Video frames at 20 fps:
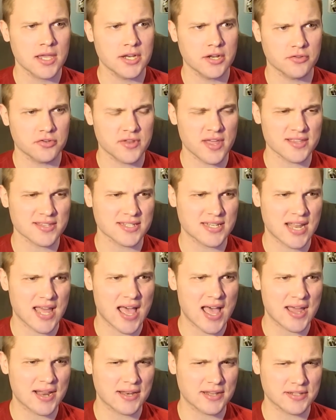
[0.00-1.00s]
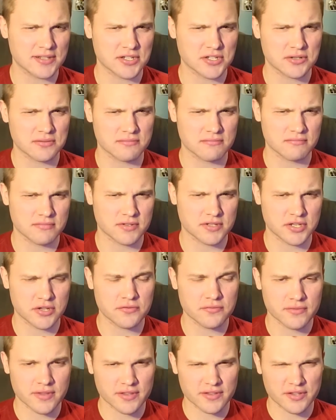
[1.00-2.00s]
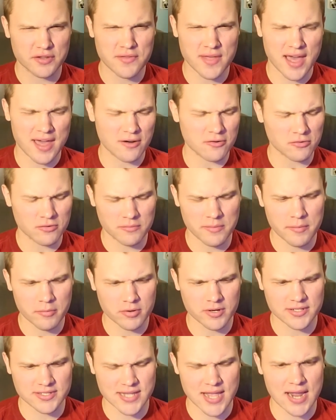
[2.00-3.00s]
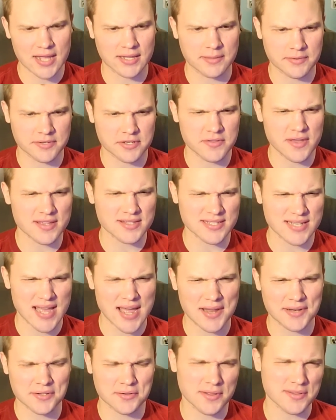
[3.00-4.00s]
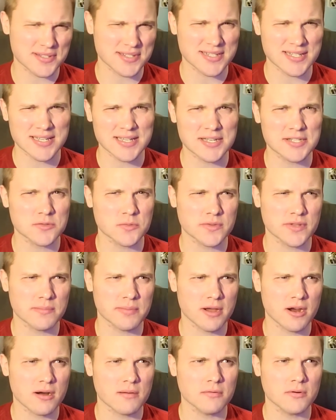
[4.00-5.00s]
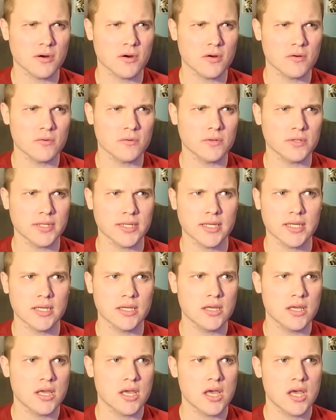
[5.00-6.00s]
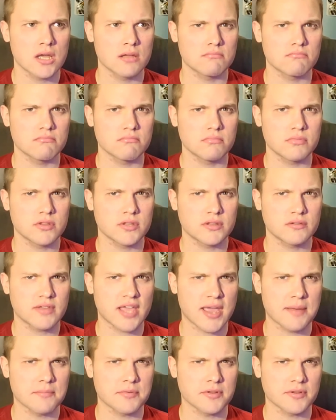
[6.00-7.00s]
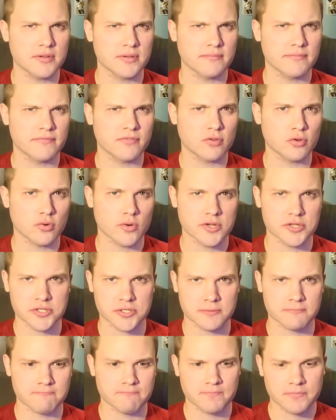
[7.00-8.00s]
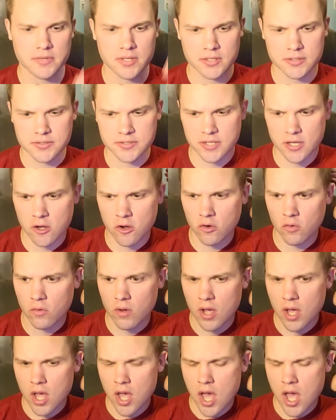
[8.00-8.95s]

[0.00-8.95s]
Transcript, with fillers: know, 2009 is to the two. I don't remember exactly, but 2009, 2010 is when the Power Up card really came to fruition. So